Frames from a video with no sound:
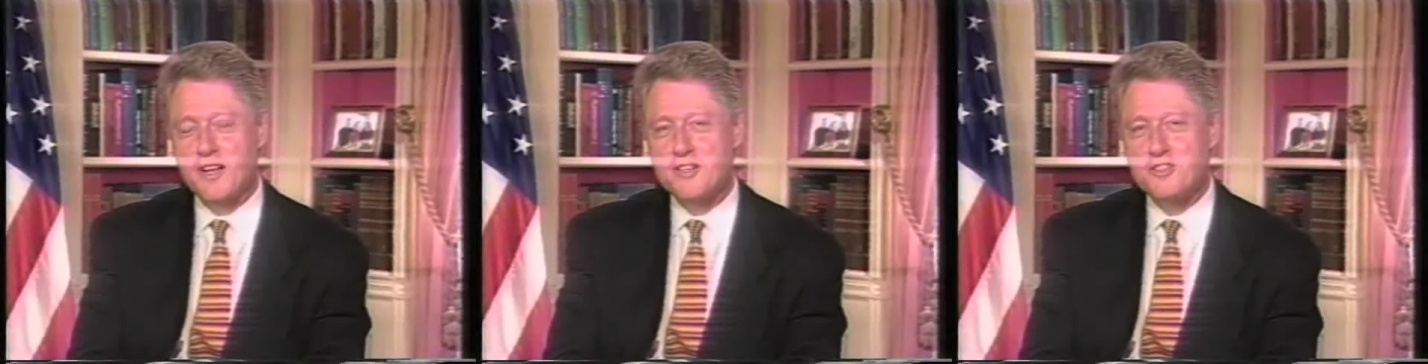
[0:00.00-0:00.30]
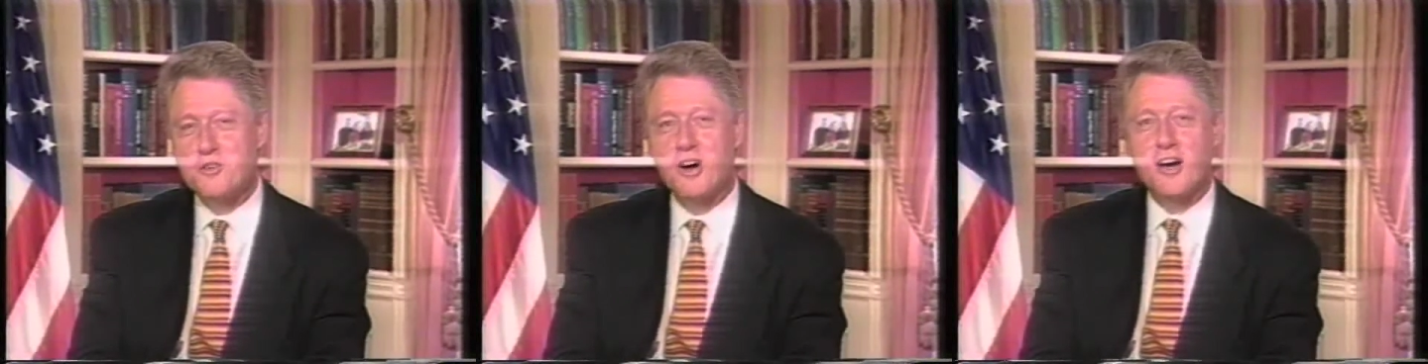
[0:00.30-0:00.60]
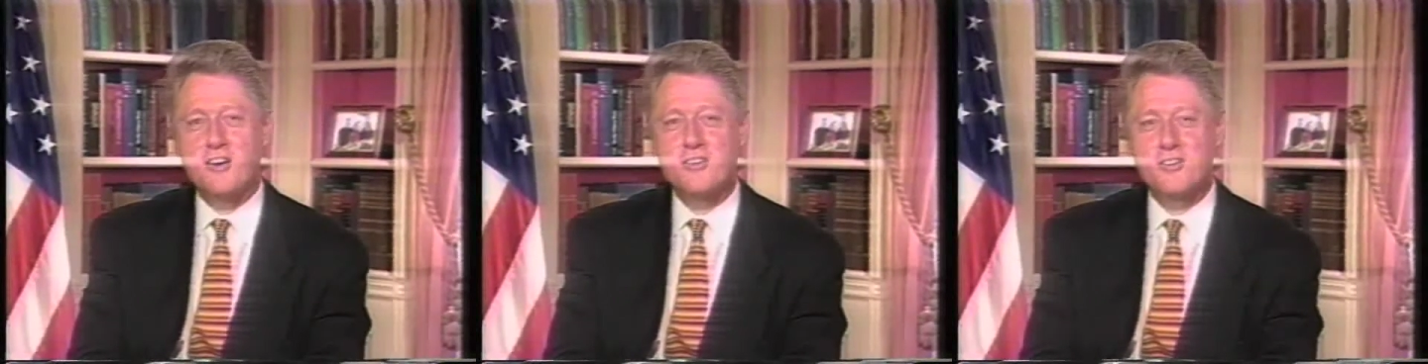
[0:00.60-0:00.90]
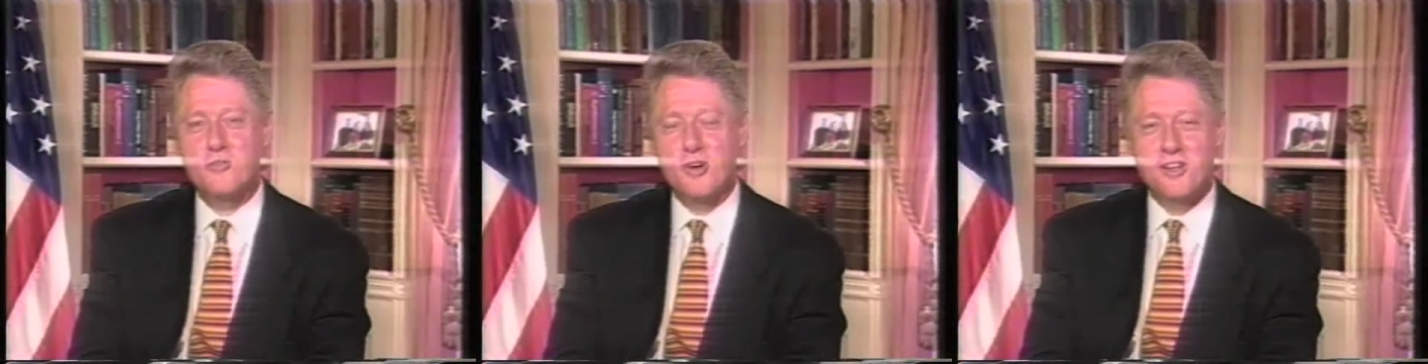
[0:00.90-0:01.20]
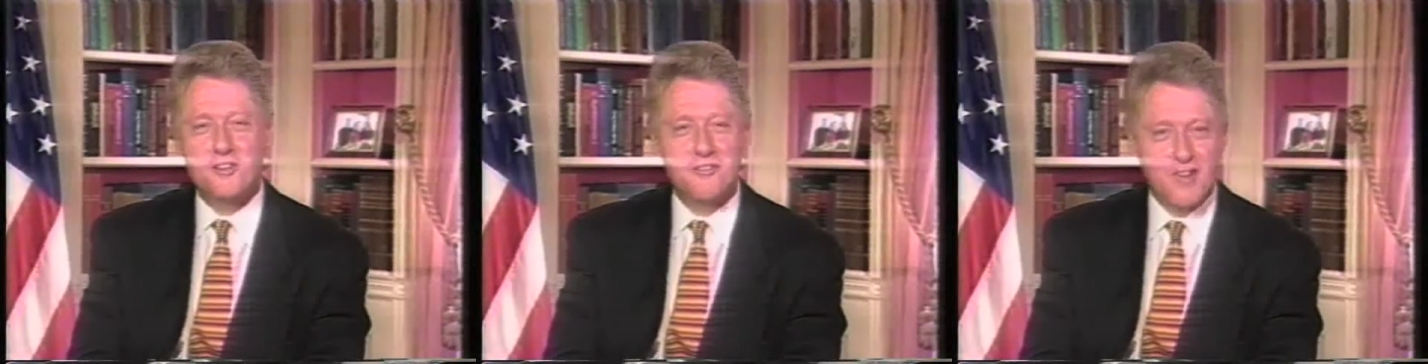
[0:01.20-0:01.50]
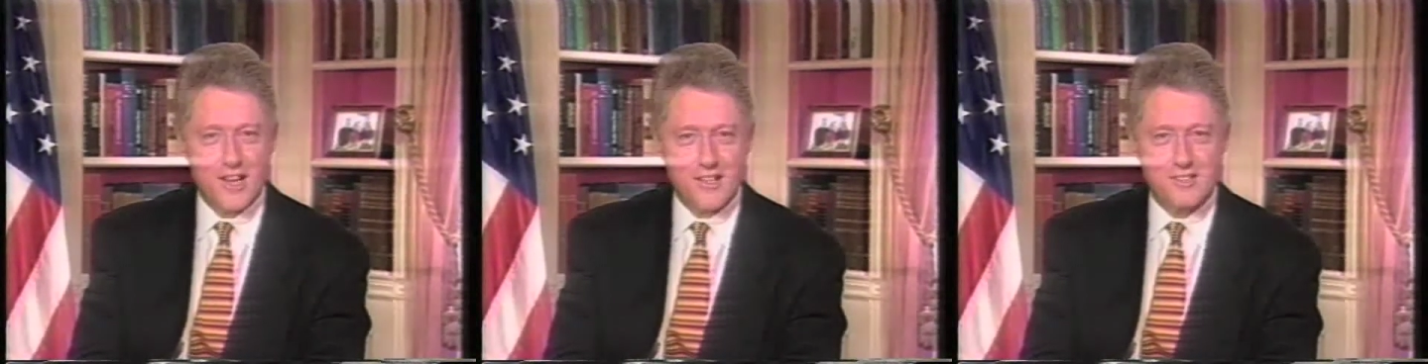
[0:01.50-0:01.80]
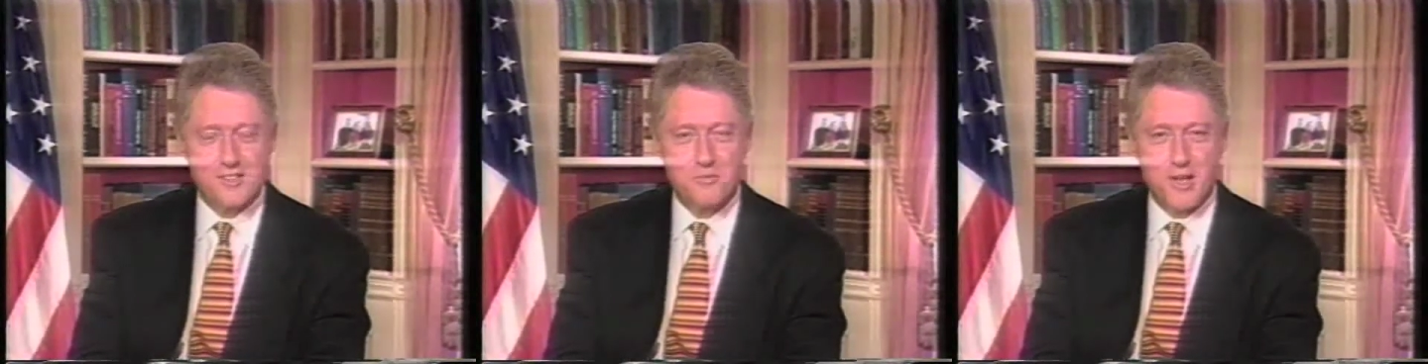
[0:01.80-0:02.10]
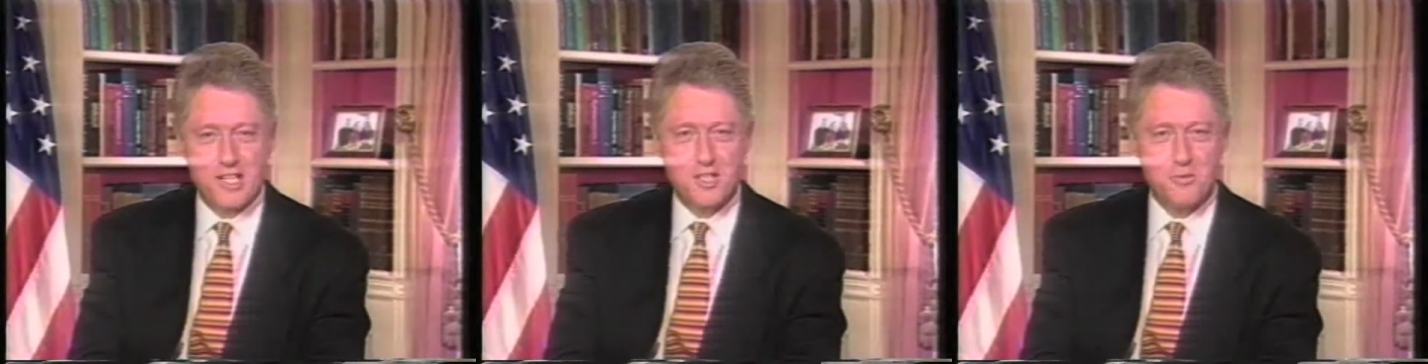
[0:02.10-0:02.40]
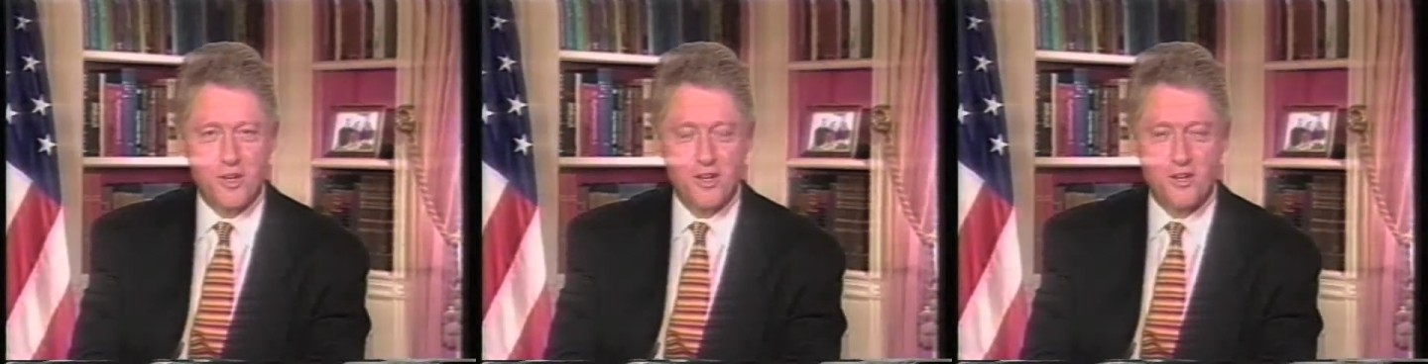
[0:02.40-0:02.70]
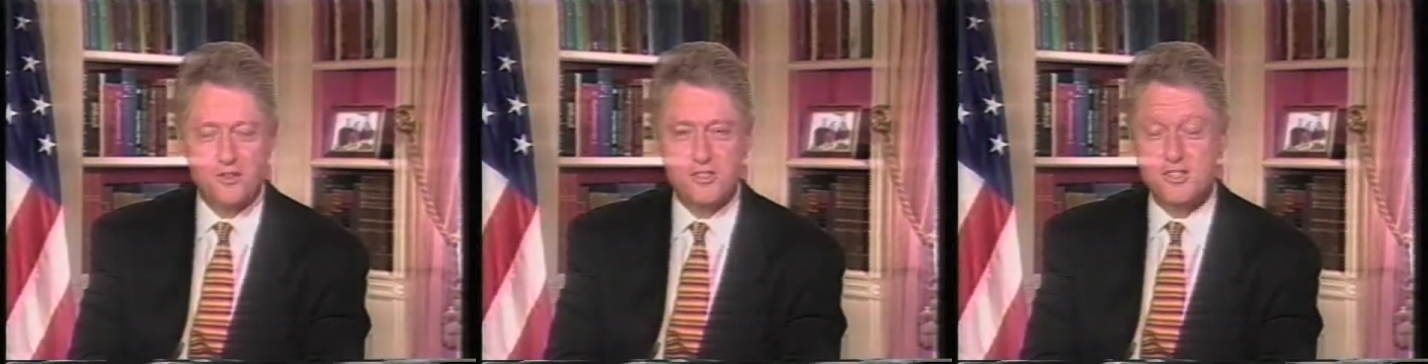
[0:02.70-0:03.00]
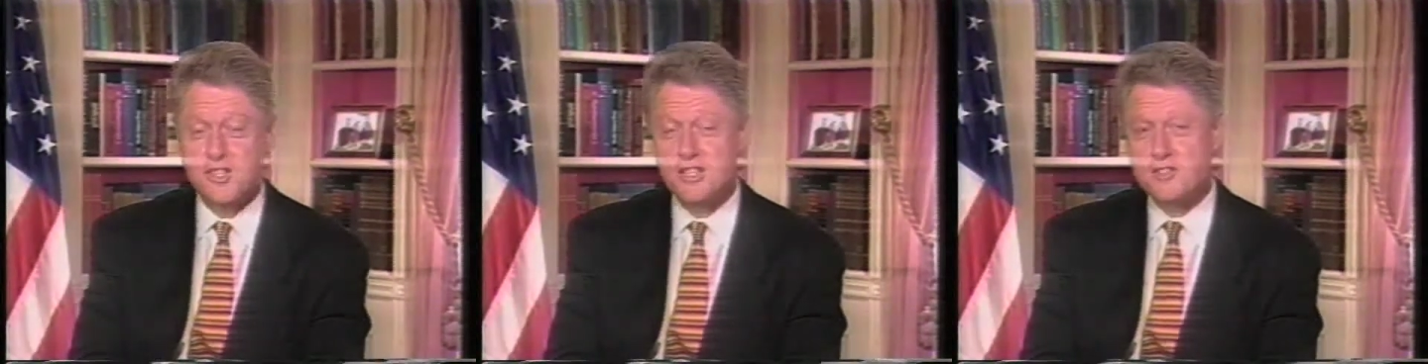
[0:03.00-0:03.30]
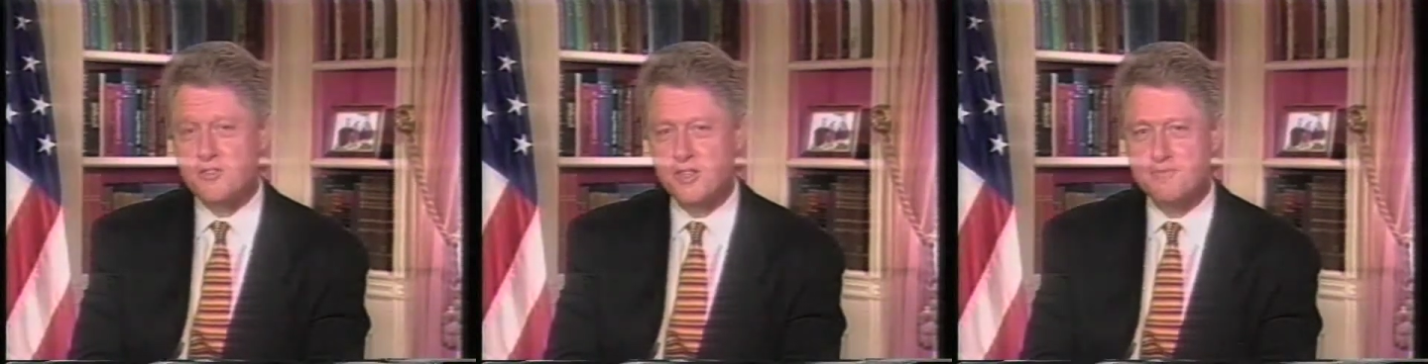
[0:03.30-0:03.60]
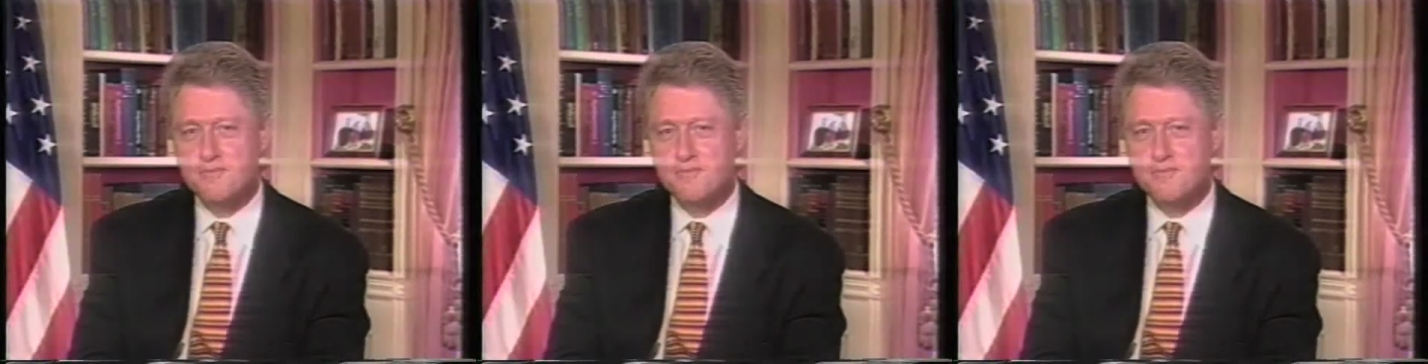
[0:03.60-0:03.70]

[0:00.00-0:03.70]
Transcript: as you honor one of the finest basketball coaches in history,